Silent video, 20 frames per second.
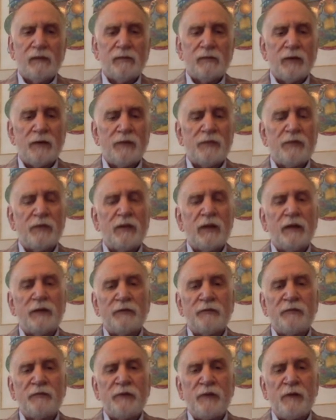Nothing
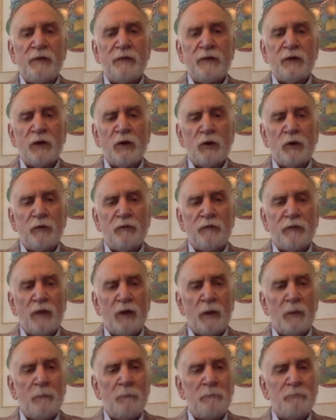like the fit of a
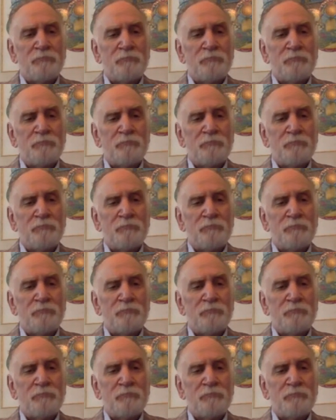Goldfarb.